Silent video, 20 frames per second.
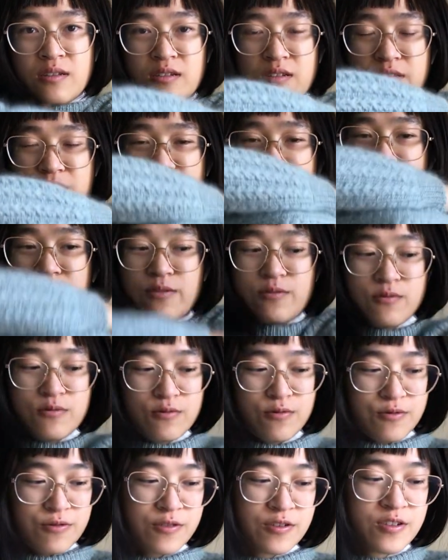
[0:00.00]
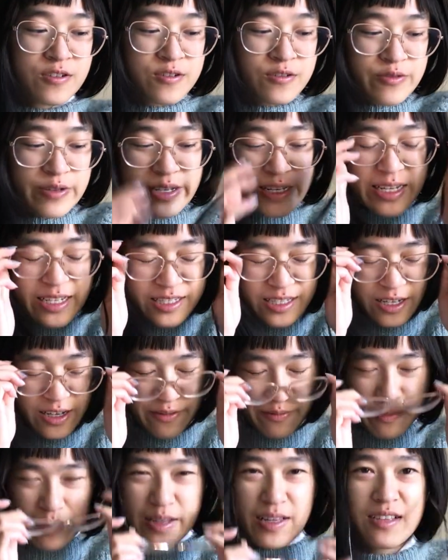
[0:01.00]
Okay, oof. Oh, wait, gotta take off
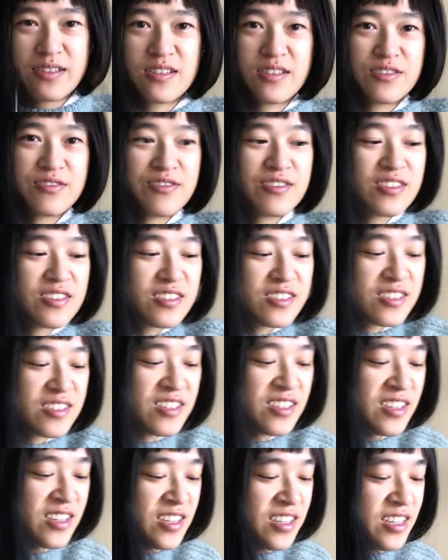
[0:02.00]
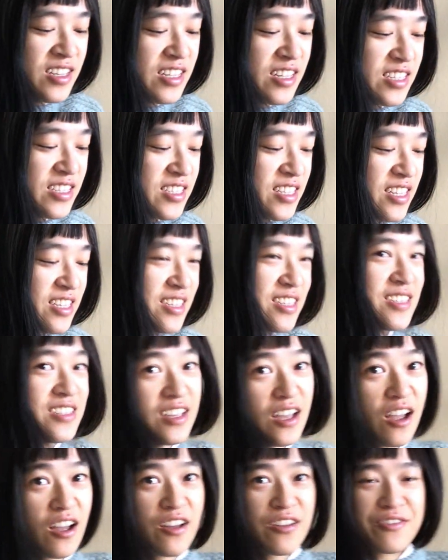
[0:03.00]
my glasses first and take this
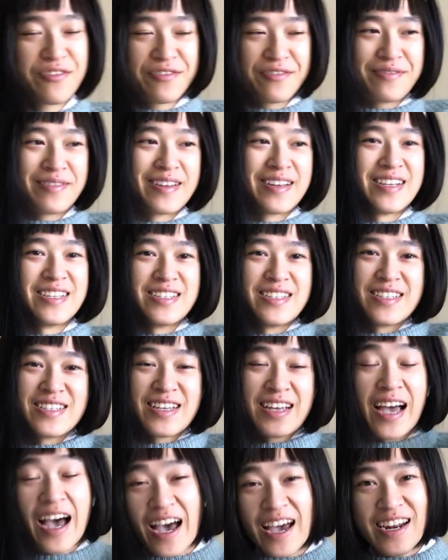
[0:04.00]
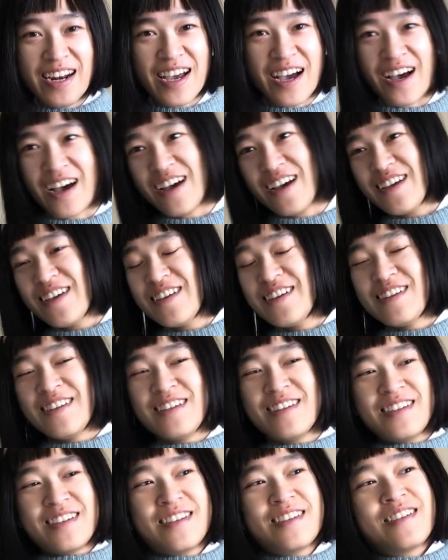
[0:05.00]
off because it's kind of hot.
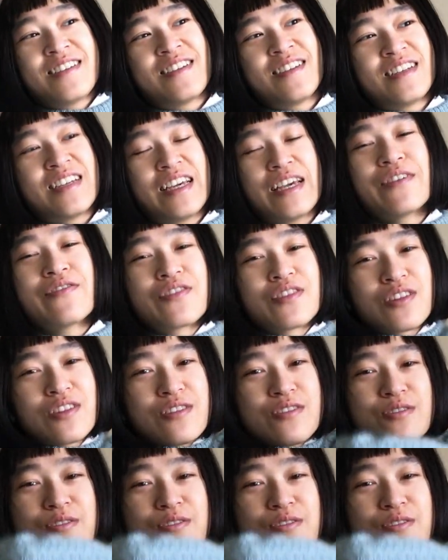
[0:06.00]
Even though